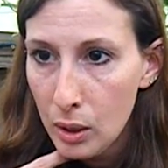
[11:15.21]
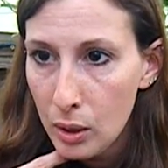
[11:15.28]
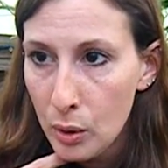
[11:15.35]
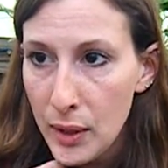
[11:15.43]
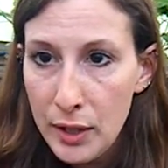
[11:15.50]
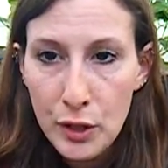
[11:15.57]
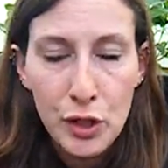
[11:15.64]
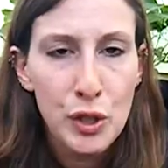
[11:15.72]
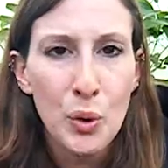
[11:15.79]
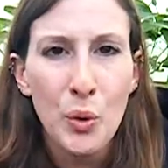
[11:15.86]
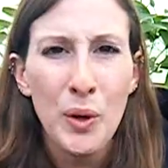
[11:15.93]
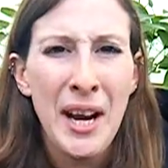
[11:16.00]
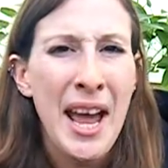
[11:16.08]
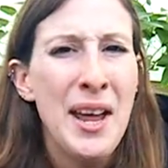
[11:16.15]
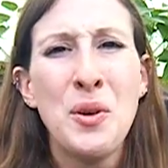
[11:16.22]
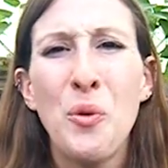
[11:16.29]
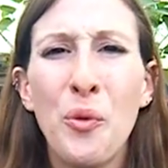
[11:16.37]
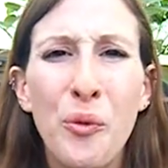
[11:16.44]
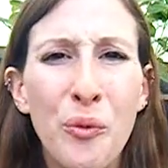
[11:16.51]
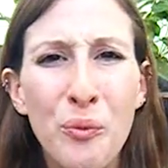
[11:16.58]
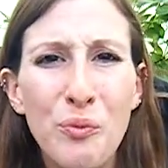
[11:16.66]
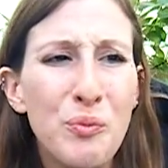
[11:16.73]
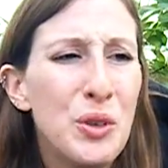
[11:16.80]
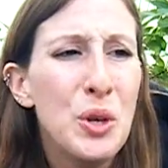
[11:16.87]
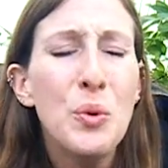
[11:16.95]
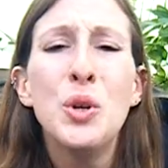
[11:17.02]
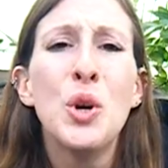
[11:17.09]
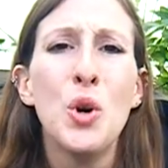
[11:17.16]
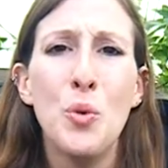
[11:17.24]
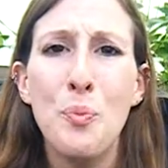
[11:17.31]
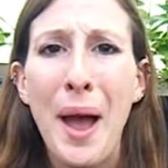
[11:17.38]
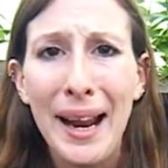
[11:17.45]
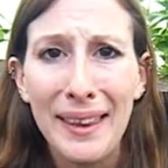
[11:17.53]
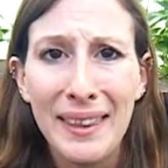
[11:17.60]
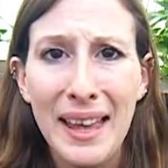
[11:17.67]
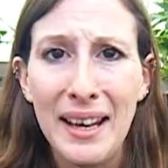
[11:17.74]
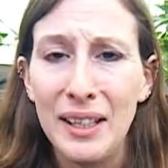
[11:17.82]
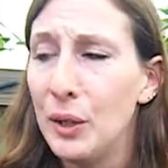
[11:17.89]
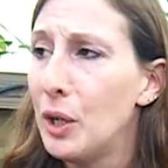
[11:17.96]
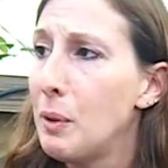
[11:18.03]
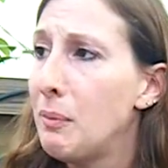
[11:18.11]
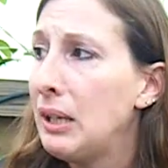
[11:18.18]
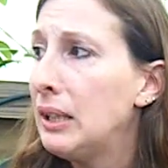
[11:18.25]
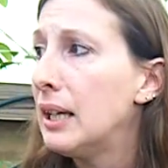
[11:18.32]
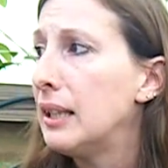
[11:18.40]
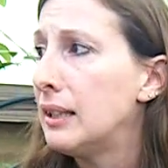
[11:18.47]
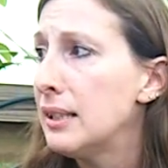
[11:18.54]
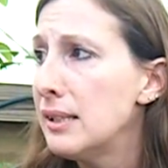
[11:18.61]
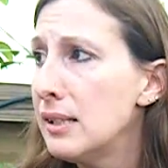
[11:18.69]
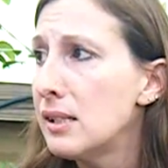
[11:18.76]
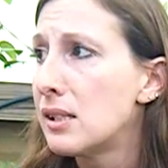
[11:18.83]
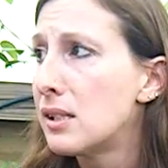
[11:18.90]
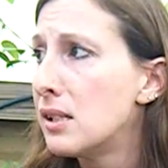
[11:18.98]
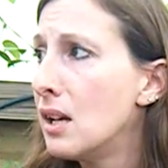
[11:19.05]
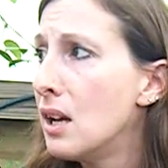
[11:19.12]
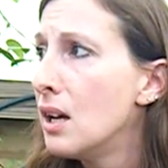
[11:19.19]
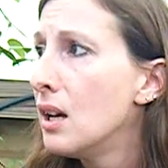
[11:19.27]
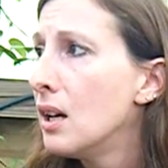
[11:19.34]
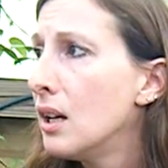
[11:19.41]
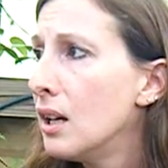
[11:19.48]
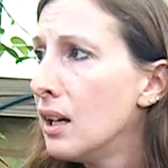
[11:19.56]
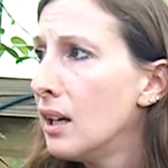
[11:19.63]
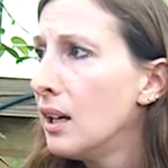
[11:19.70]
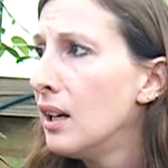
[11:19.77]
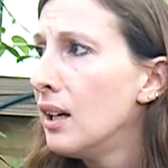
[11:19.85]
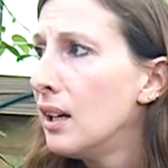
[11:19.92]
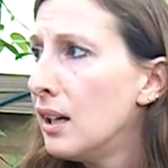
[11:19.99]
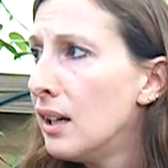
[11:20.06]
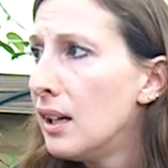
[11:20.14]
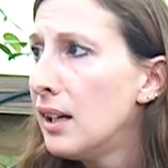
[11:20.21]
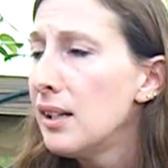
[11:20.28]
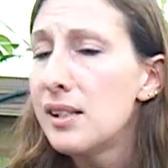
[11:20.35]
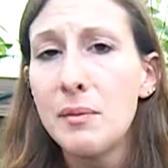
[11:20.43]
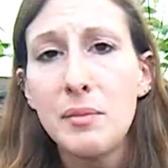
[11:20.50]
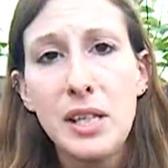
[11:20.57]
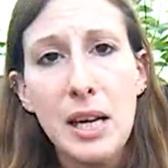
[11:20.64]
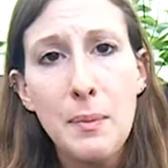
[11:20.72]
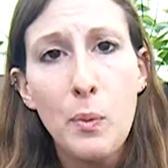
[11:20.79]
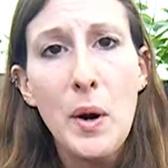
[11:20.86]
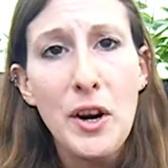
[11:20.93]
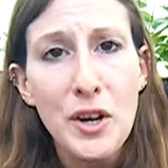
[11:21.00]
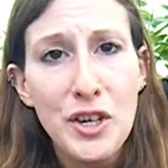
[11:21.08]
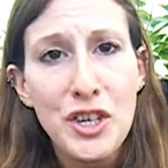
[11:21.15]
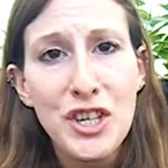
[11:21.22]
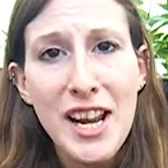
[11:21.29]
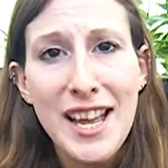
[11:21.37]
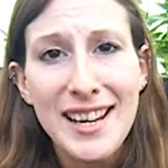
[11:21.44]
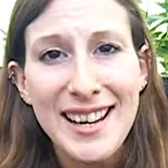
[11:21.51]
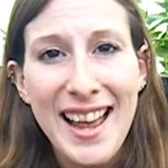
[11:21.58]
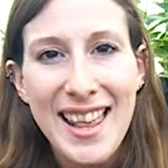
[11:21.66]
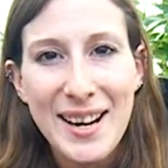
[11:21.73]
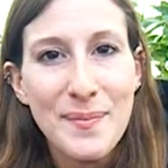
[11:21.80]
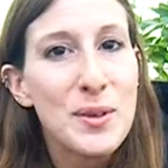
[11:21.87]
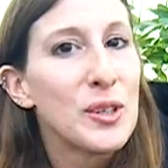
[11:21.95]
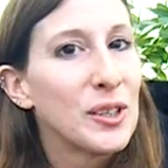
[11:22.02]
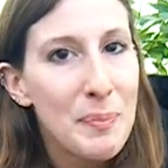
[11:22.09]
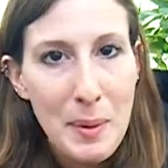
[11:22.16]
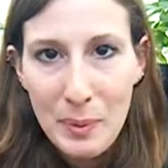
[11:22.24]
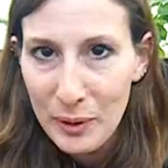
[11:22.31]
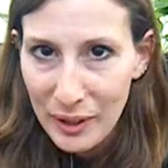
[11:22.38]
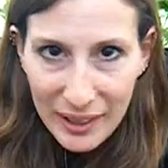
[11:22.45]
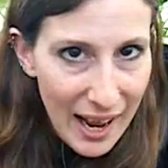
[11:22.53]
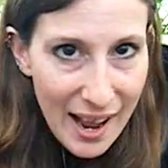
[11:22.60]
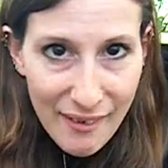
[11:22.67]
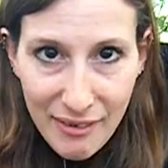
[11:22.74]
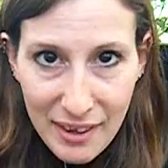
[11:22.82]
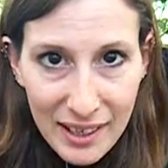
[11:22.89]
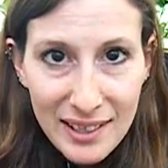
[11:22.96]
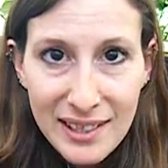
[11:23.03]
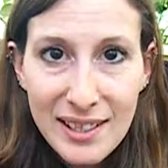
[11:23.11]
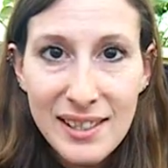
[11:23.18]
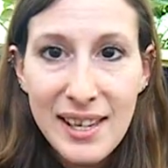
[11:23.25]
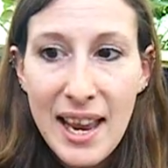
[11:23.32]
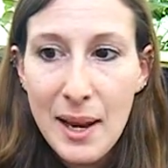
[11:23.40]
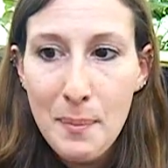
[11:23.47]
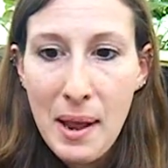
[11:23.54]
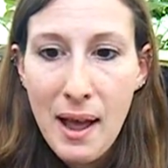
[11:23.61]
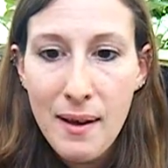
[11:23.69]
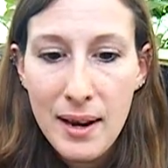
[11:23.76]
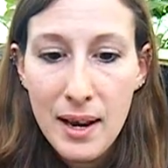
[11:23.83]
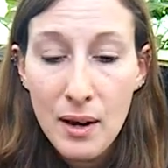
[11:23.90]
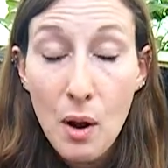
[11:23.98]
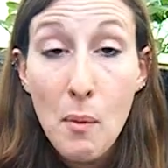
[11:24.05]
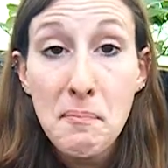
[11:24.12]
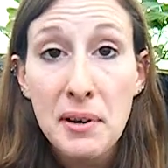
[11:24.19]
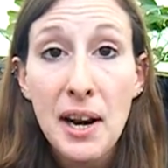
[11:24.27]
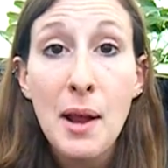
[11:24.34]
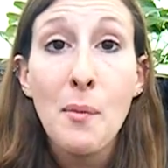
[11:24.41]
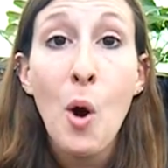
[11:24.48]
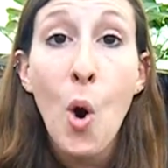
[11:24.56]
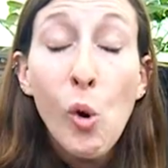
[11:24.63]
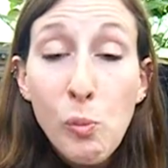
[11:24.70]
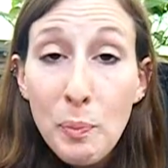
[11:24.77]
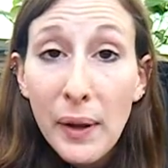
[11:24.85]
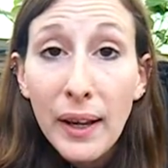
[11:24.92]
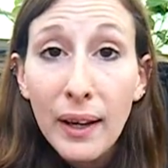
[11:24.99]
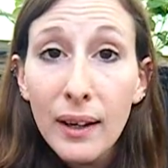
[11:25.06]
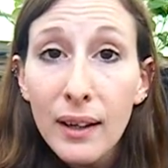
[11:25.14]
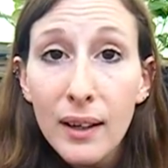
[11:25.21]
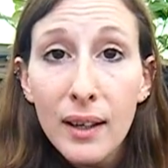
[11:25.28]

create a story. I had no YouTube back then, you know what I mean? Like, this is some deep, weird shit, and I'm sure people are going to have things to say about it, but I'm hoping